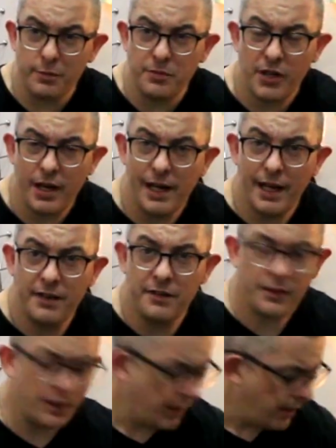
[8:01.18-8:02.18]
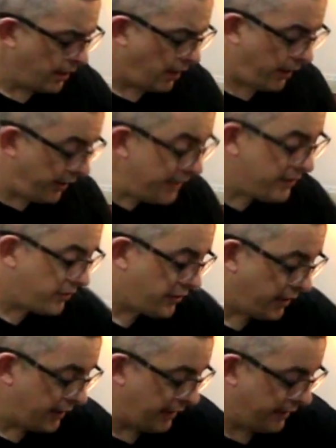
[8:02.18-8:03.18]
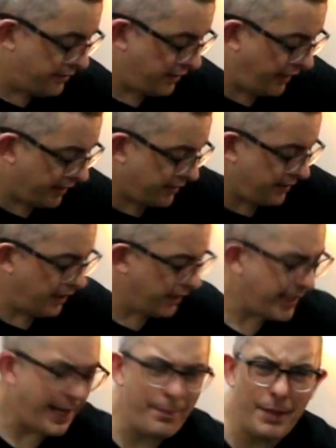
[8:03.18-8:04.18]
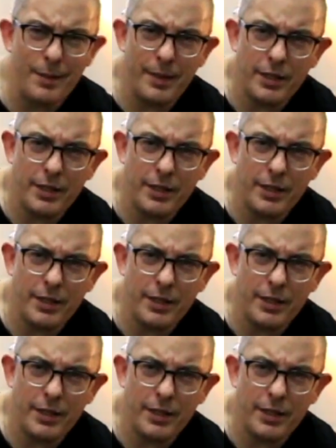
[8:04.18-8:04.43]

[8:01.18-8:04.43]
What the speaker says: from Thailand into Thailand, it can be a